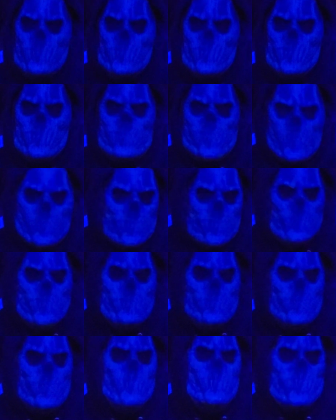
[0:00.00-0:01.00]
He
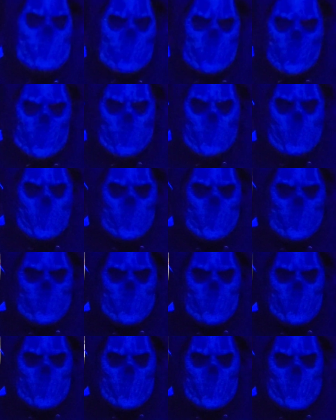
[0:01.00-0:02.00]
can't help it.
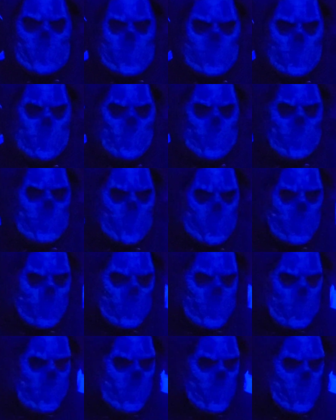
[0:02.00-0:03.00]
He's never going
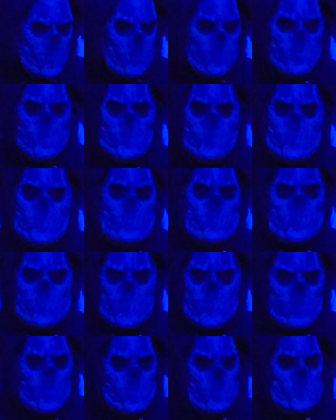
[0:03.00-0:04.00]
to be
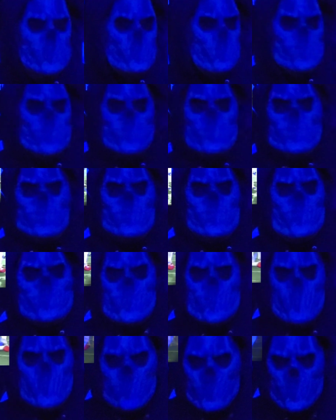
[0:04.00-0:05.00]
magical like
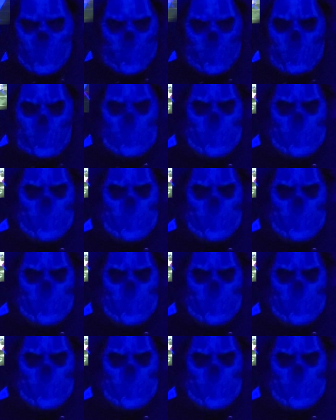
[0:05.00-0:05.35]
Mahomes.